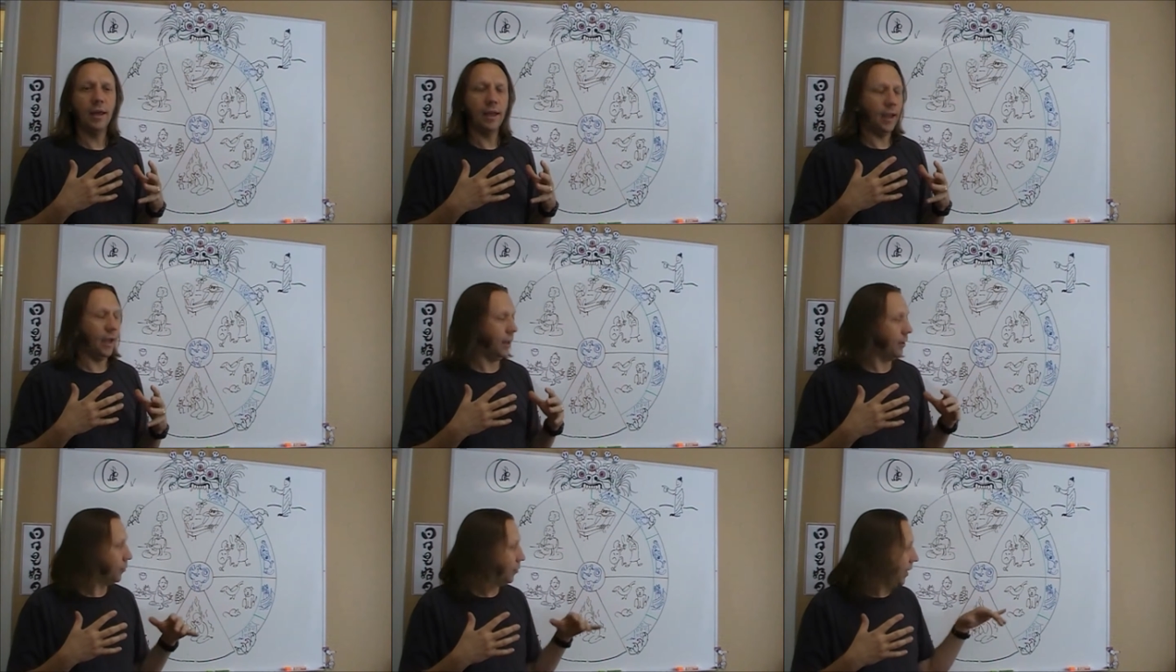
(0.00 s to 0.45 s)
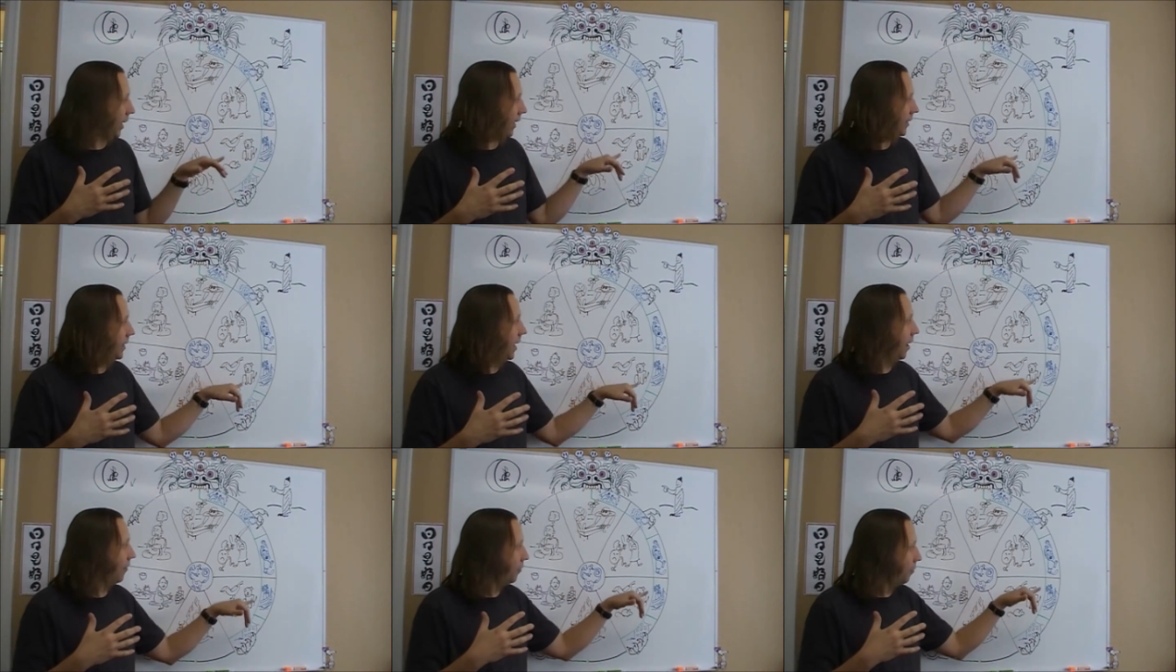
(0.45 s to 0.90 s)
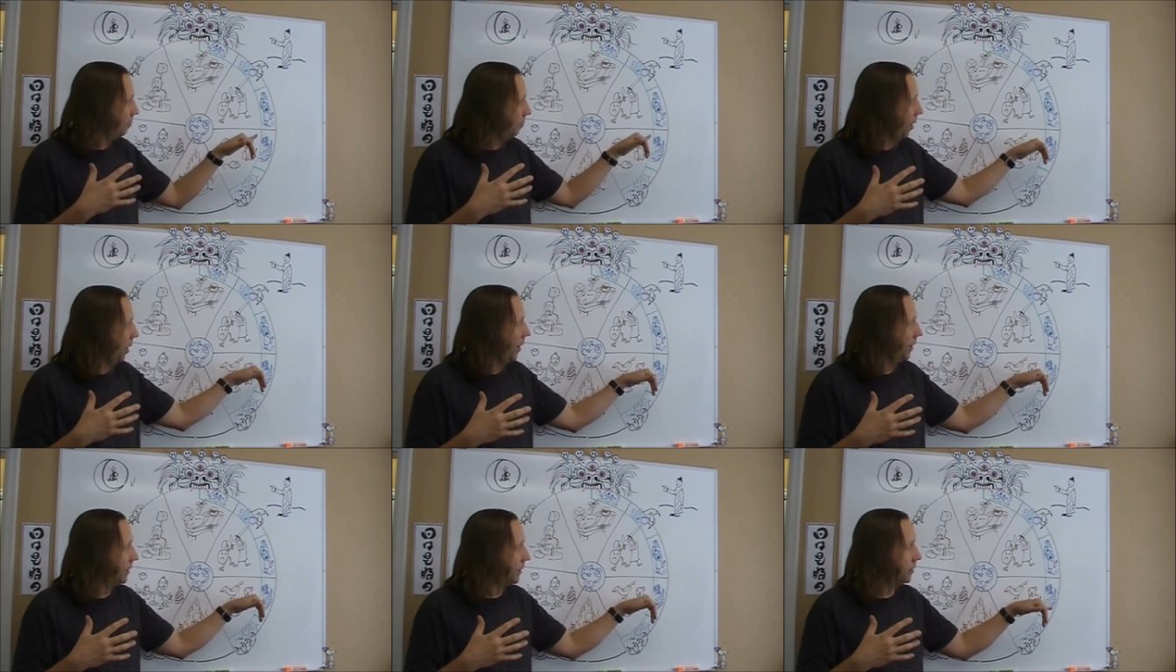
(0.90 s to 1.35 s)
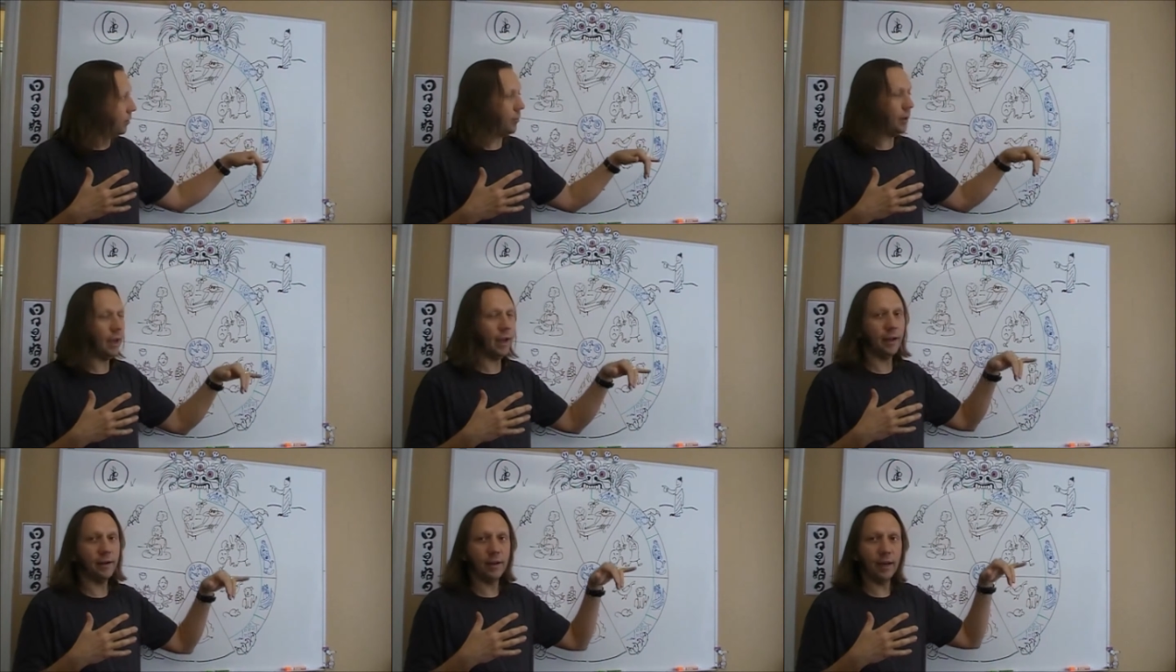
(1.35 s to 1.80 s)
And we had to have a body, we
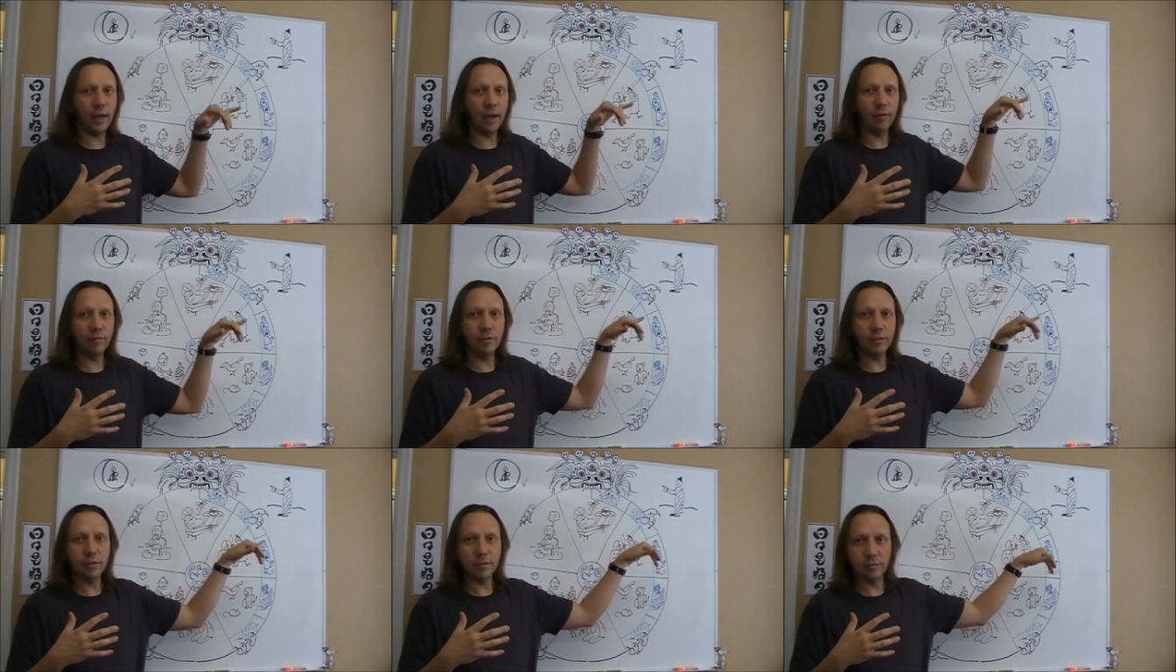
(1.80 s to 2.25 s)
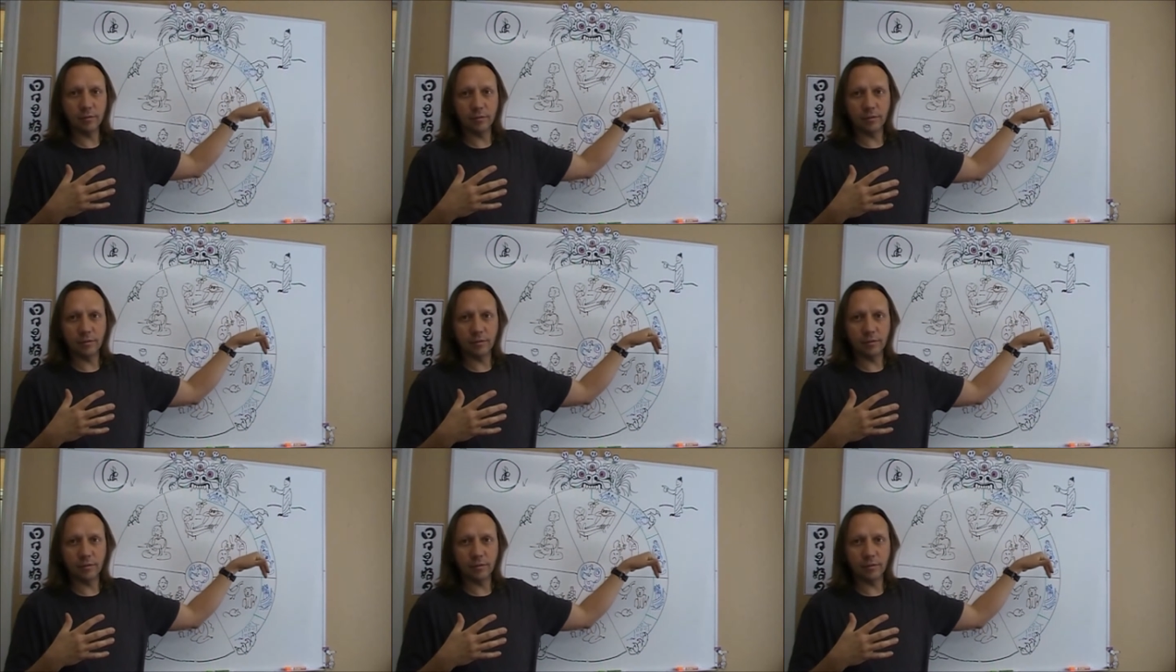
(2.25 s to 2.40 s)
had to have the